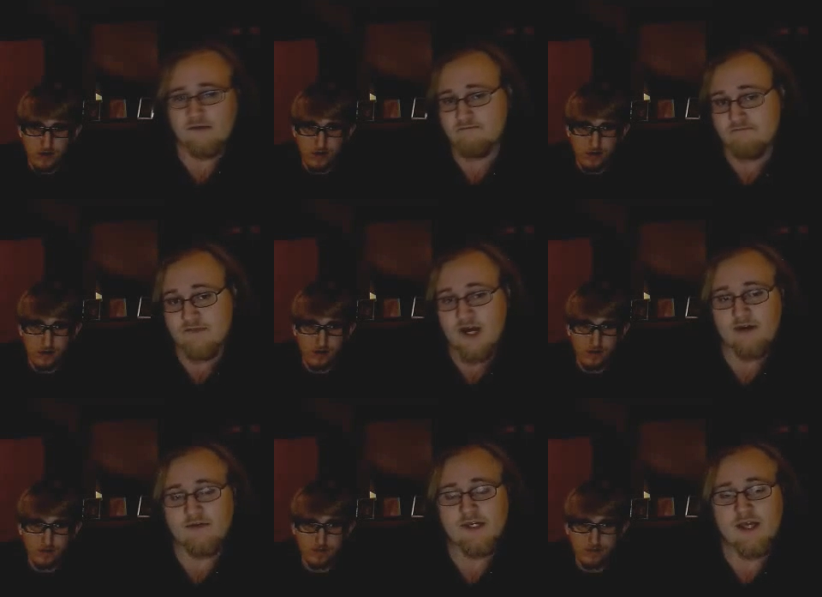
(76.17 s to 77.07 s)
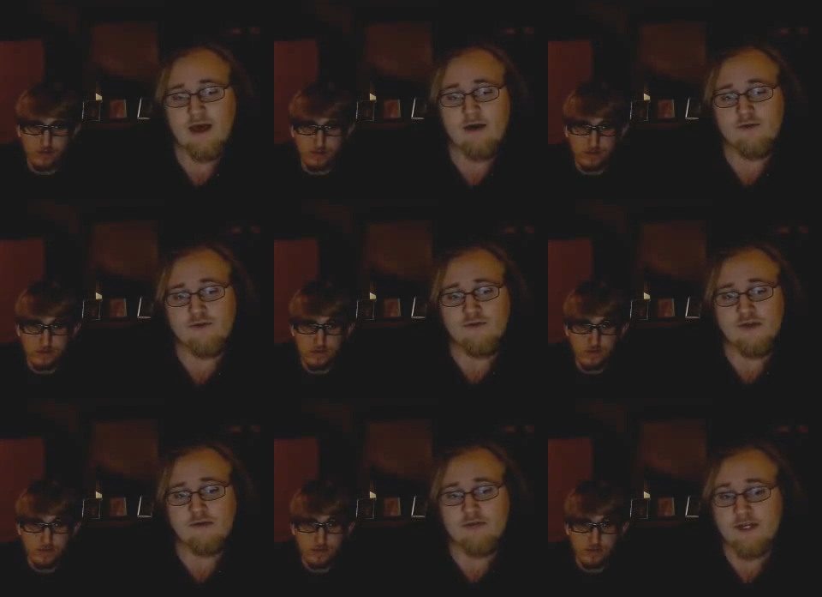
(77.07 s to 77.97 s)
Speaker 1: Um, I don't see how
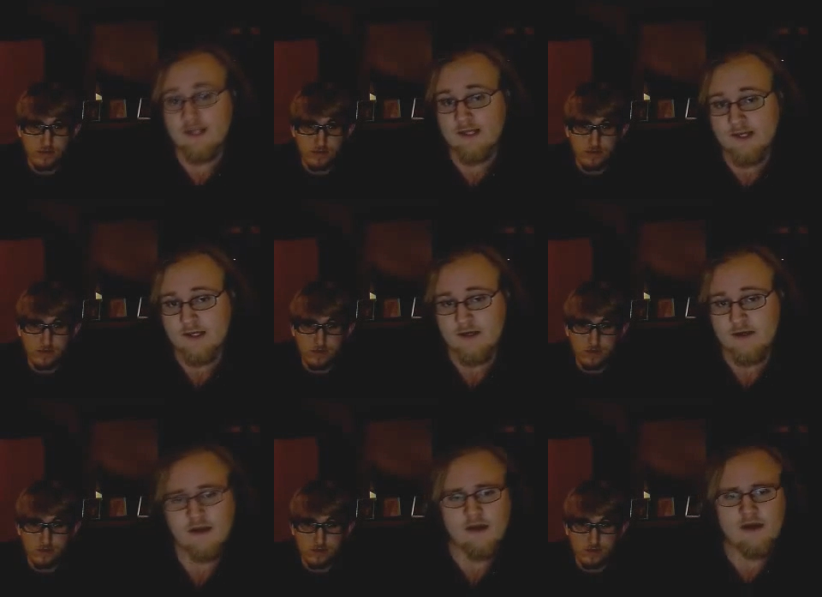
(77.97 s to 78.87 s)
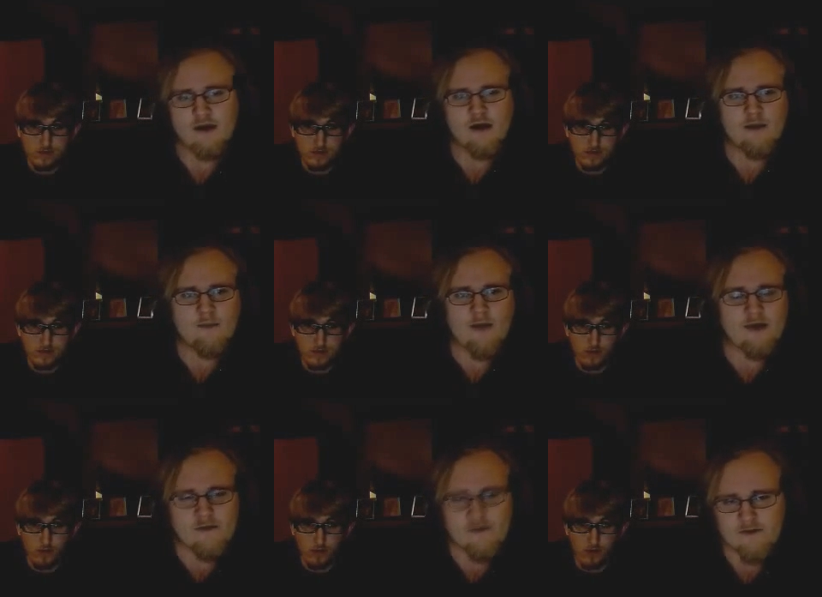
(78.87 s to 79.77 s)
you think we didn't listen.
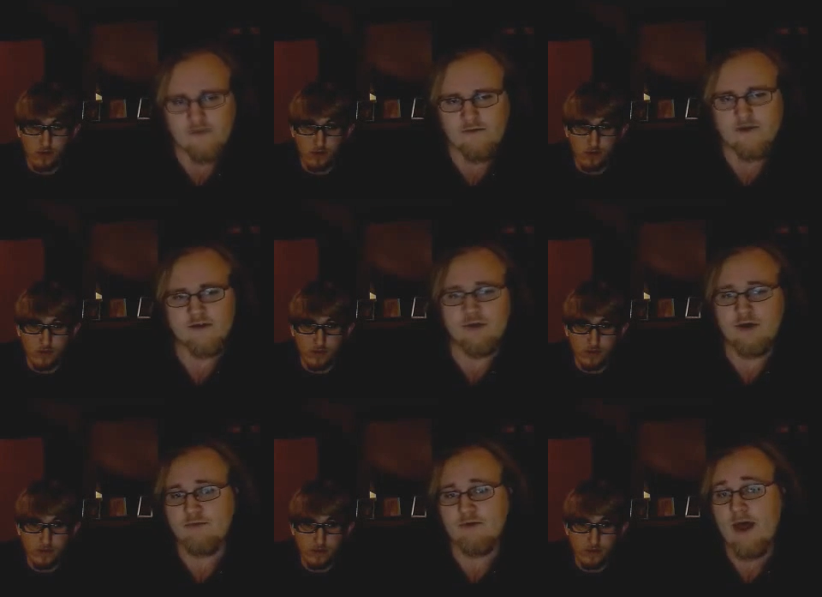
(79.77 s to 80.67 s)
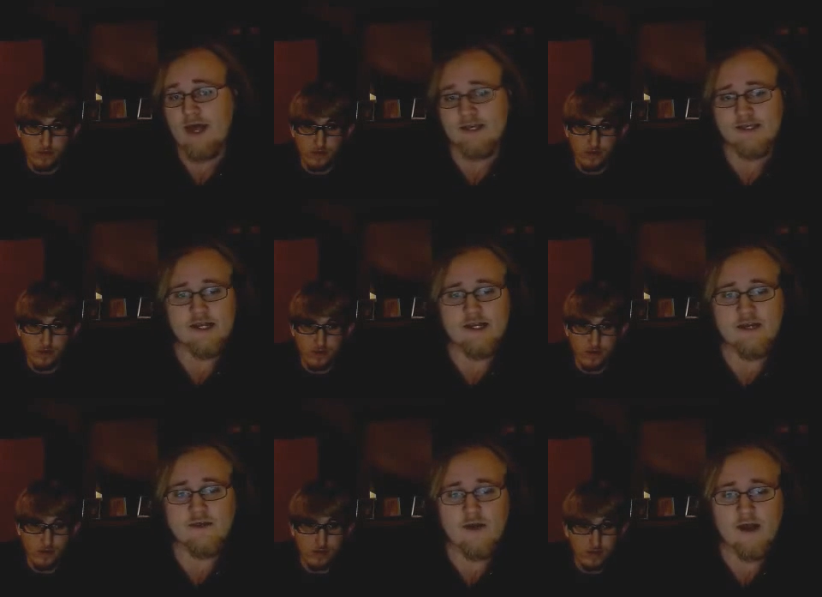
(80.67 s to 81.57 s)
Um, I think that you're one of those people who has this
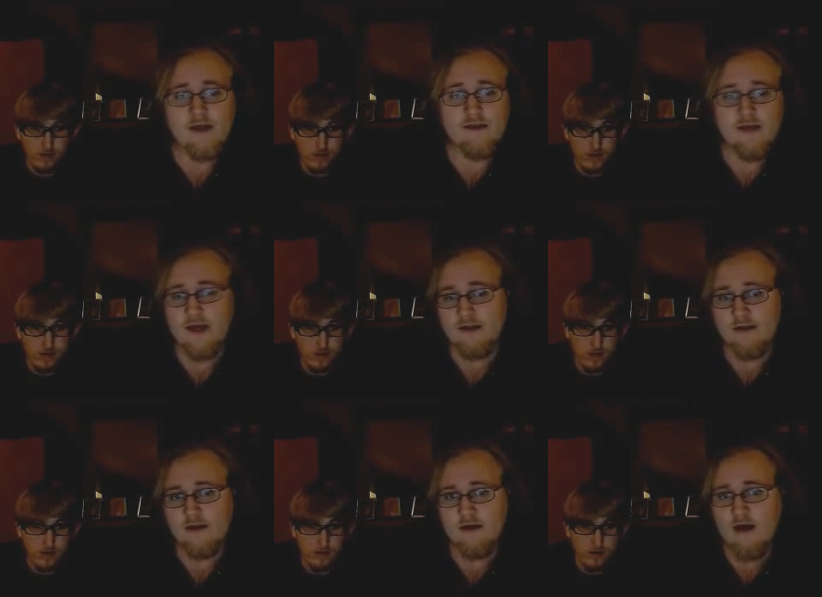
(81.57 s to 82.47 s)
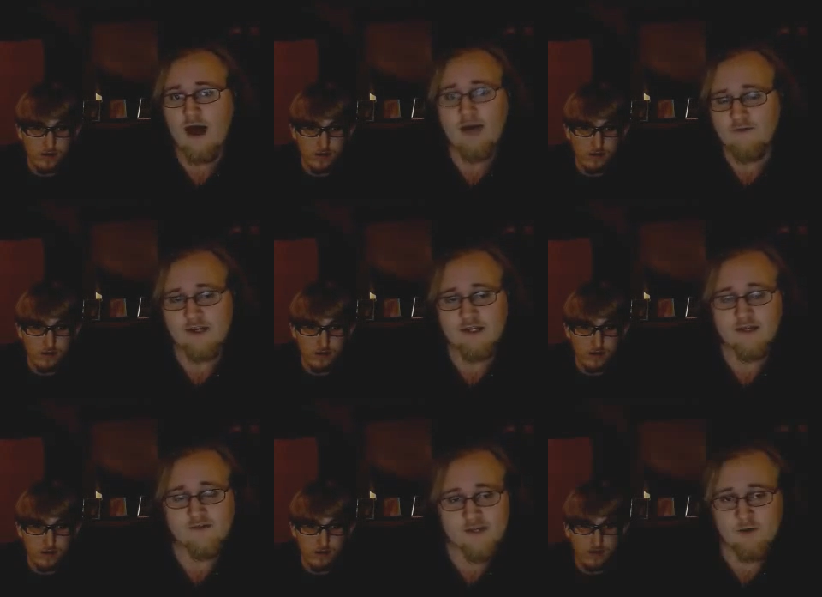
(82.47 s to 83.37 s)
idea in their head that
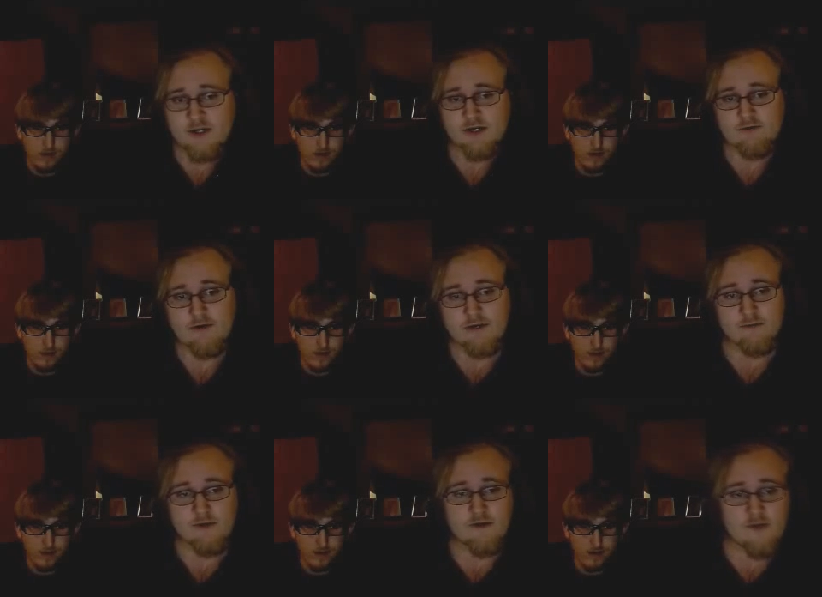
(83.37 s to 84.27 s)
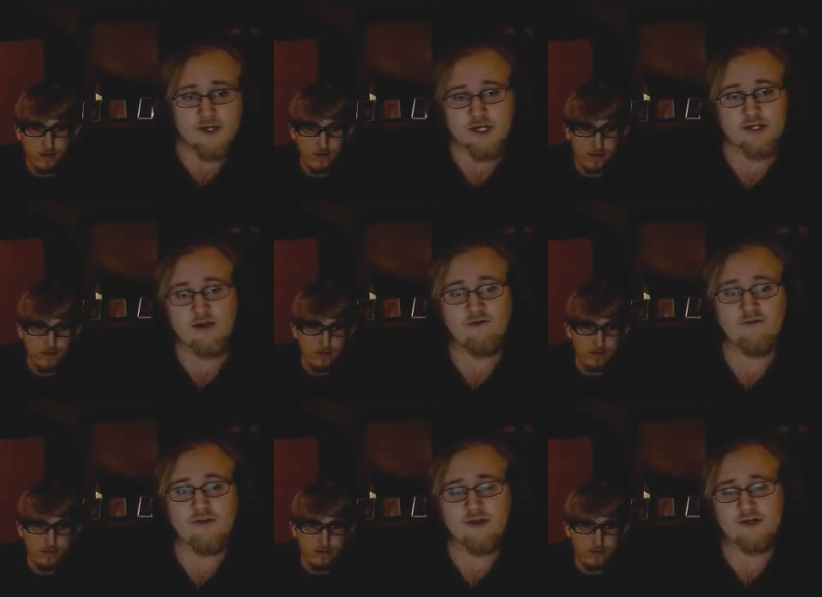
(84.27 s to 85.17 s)
obviously if someone disagrees with me, then they just
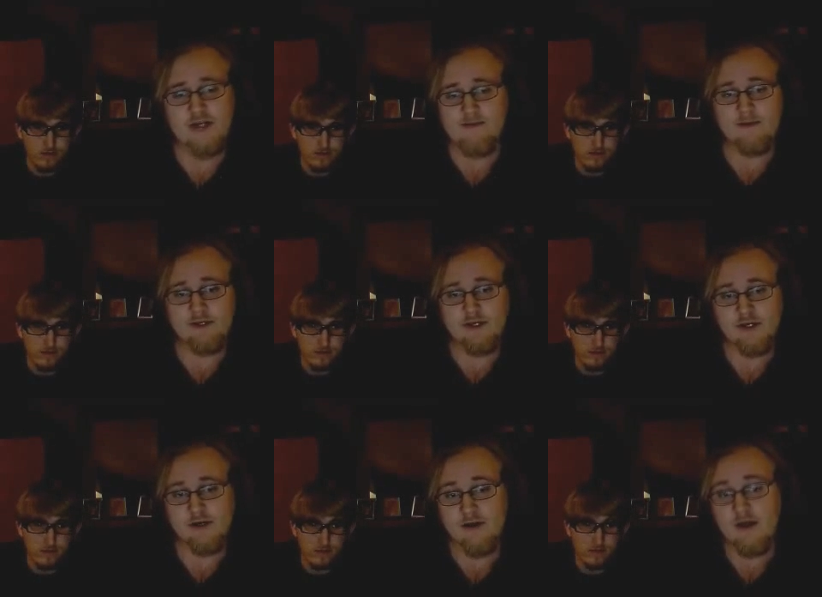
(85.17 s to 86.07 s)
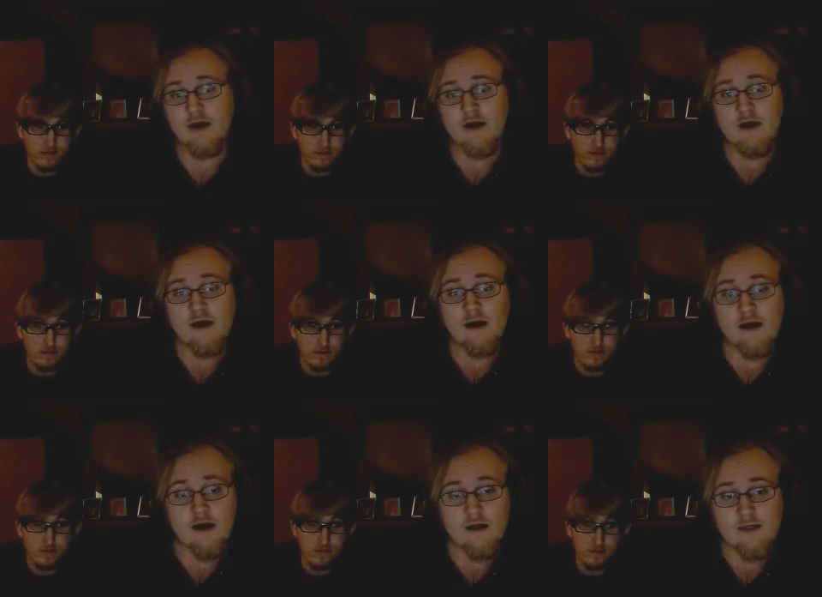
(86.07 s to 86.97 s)
don't fully understand my position.
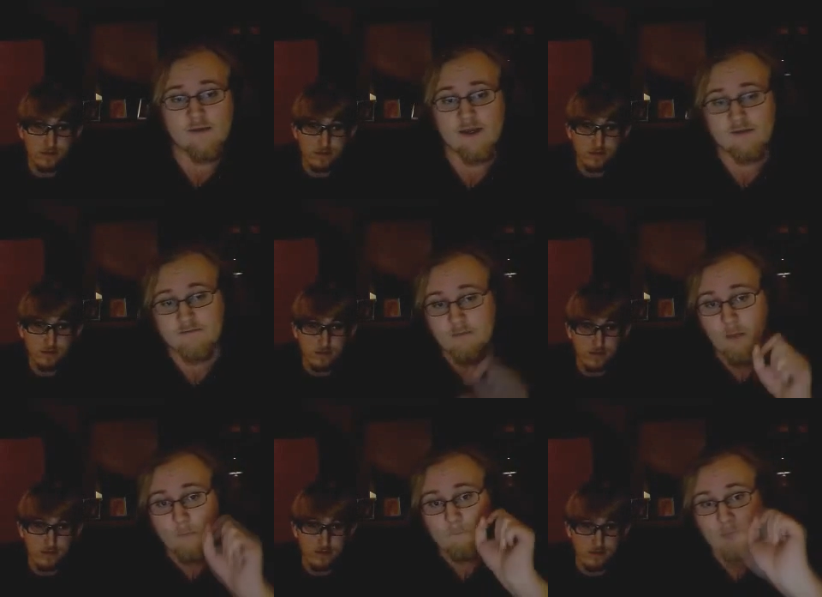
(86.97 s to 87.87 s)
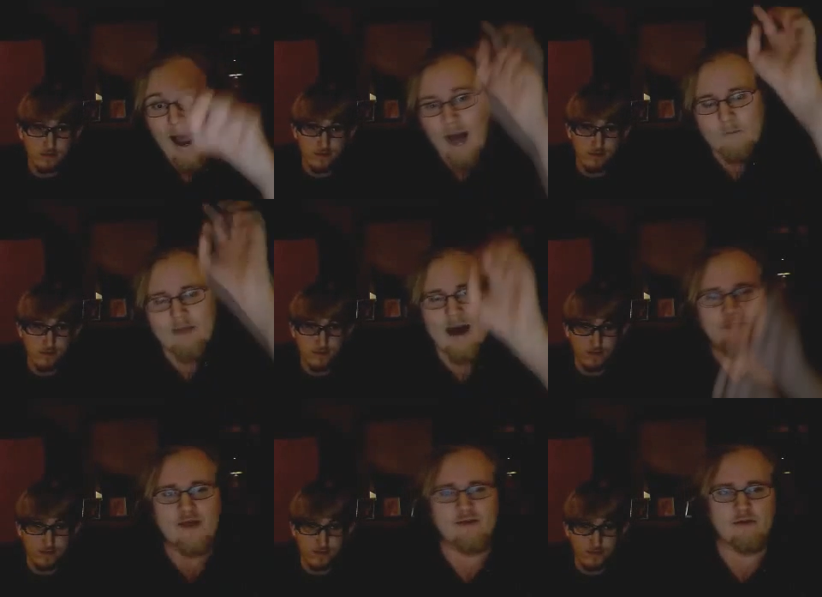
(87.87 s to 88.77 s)
Uh, let me
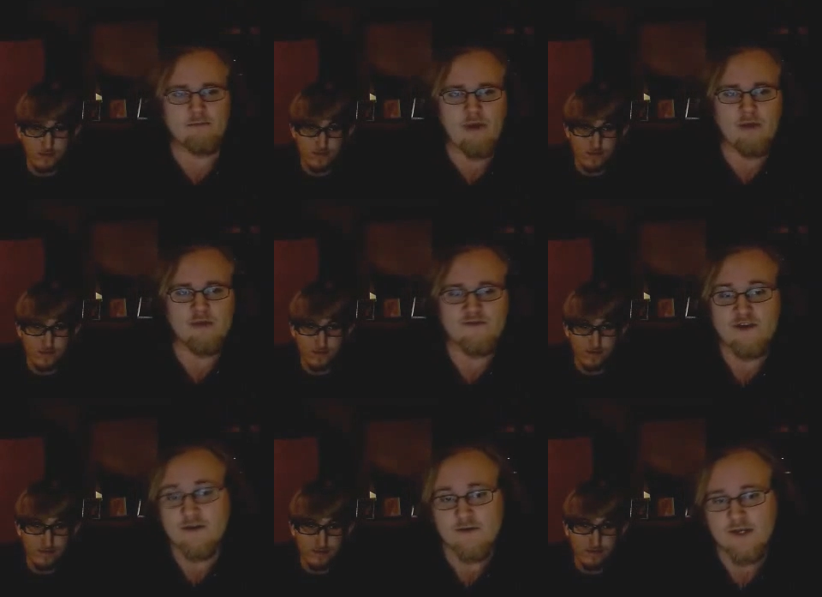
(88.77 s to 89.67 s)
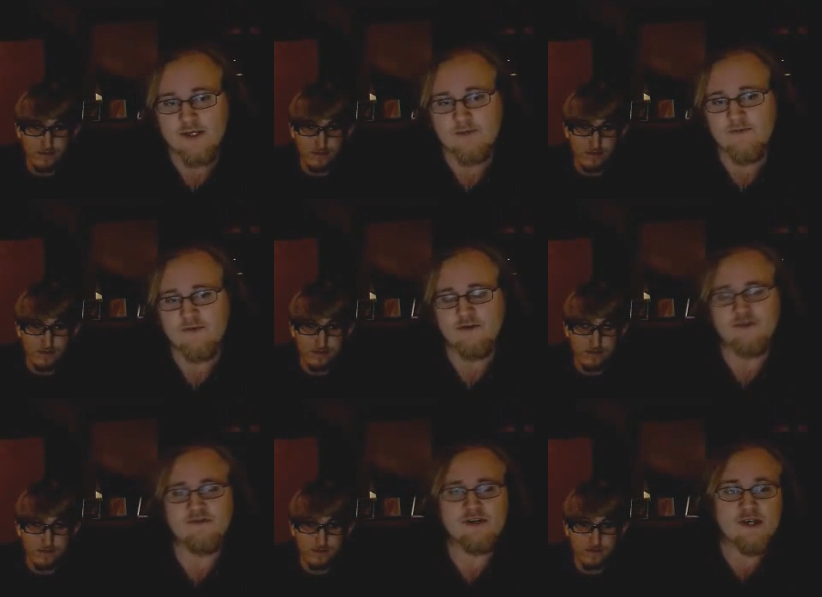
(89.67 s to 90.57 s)
pop that little bubble of egotism of
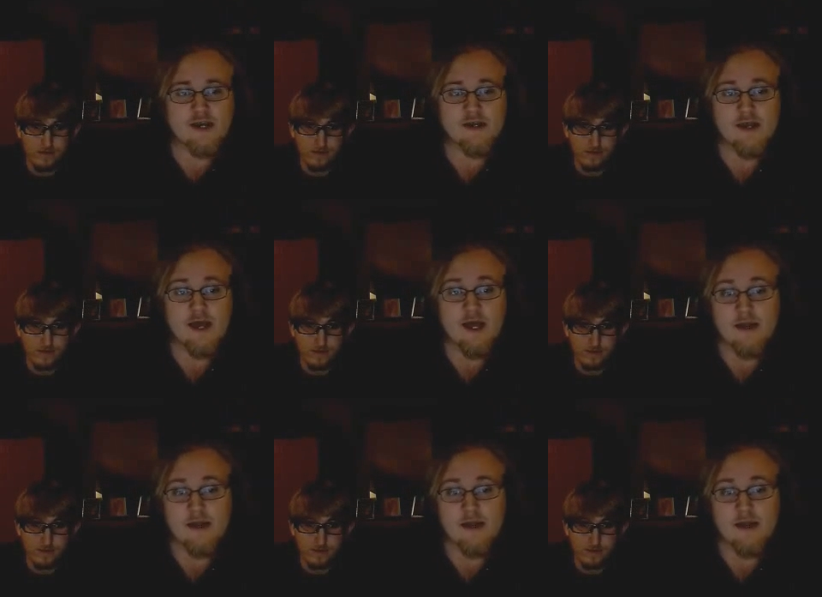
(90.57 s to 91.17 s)
yours for a second